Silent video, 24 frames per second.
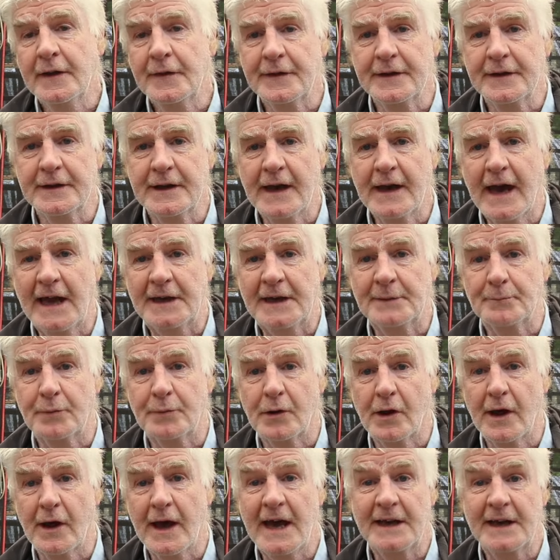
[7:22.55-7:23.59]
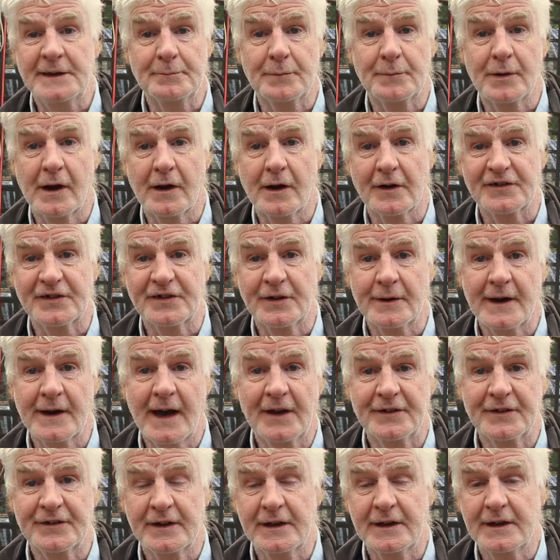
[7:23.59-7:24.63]
the end plug, so it
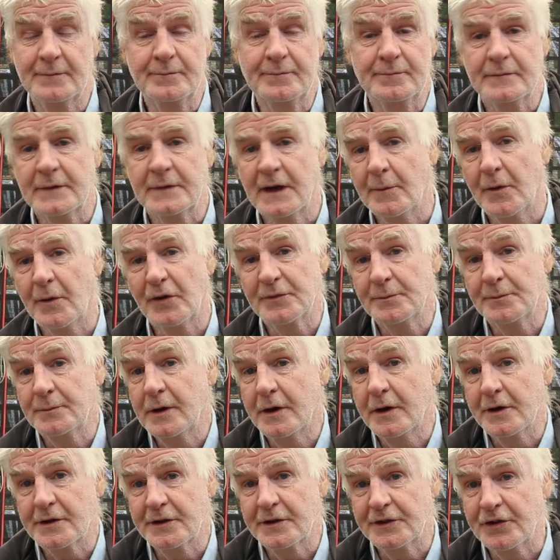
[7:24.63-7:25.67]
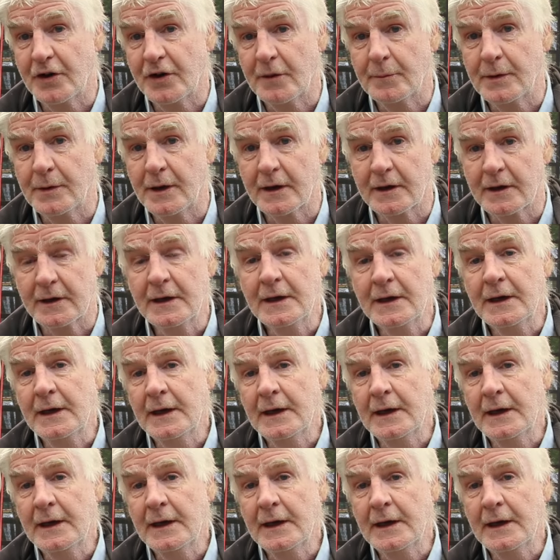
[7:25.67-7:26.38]
has a bottom plug and a top plug.